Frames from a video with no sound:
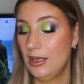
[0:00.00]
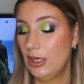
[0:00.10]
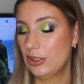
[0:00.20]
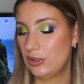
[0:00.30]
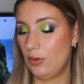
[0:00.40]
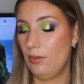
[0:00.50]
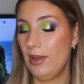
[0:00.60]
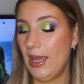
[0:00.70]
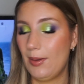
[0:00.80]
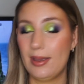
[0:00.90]
So
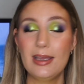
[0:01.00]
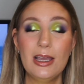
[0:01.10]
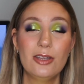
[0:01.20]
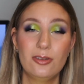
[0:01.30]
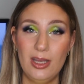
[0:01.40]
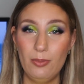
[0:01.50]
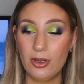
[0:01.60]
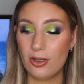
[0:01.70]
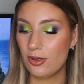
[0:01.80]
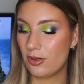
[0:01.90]
anyway, today we're
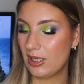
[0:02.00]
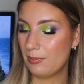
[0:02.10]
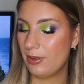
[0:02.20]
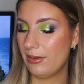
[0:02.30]
going to talk about